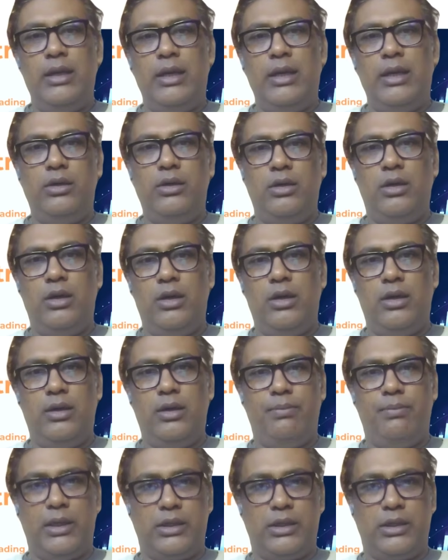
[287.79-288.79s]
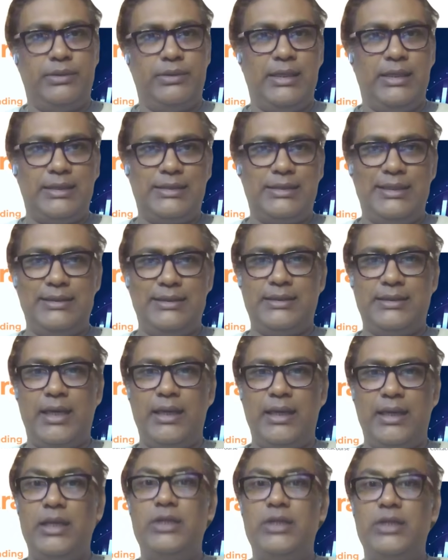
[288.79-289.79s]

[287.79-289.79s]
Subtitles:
part of the natural cycle.